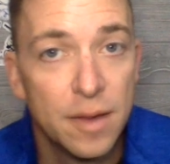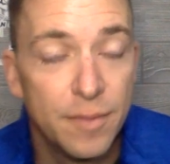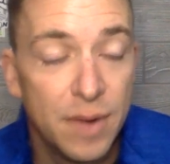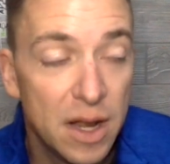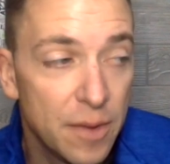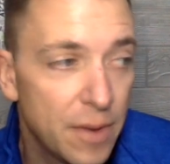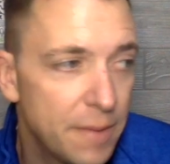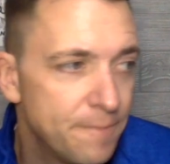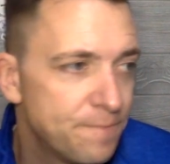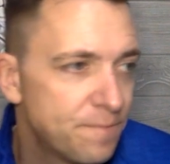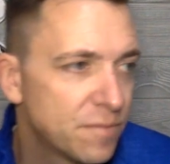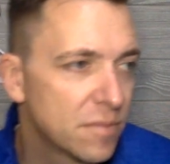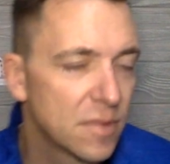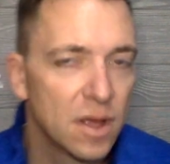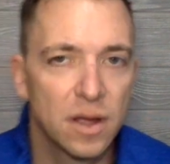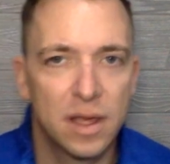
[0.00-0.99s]
But anyway,
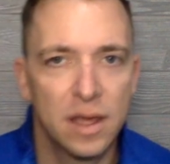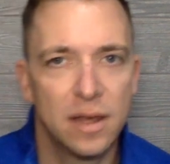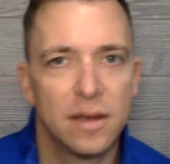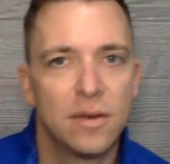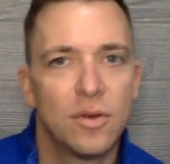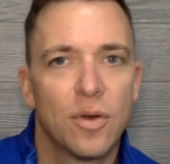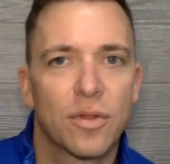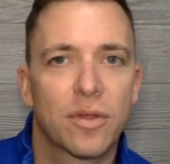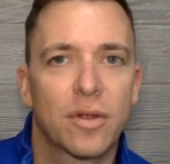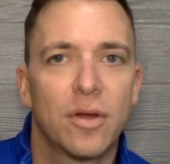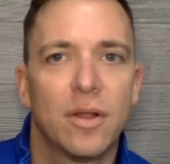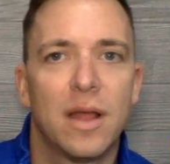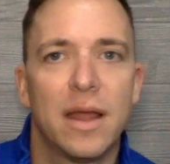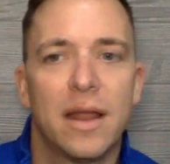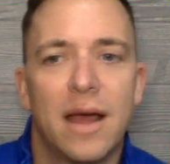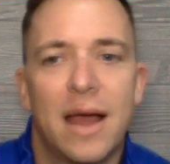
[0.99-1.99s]
Again, North
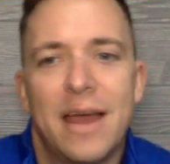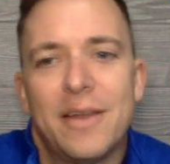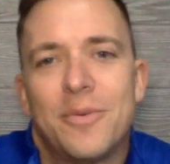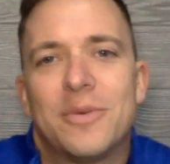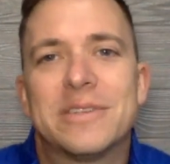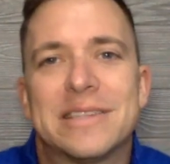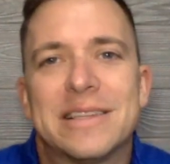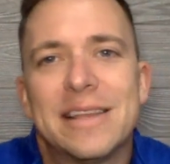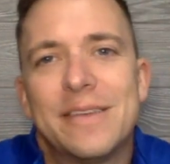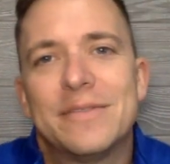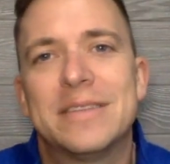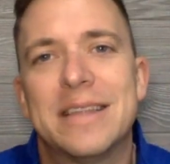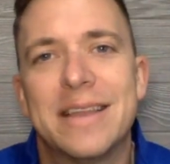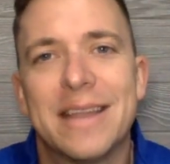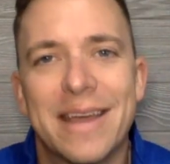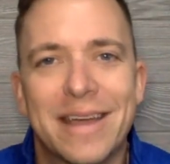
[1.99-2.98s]
Carolina. I had to wear
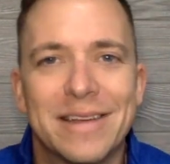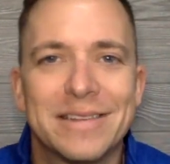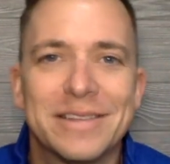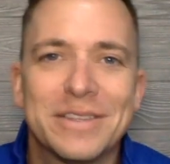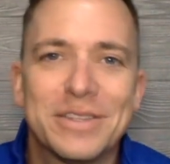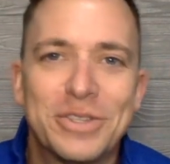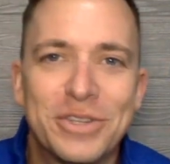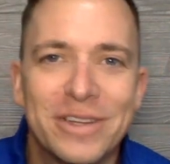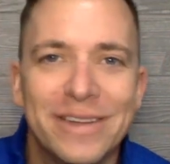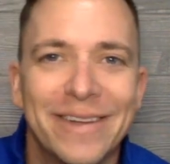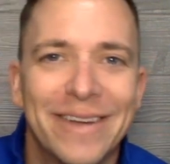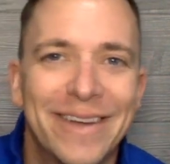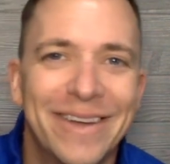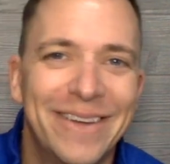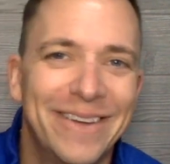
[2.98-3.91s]
sleeves today because it's chilly.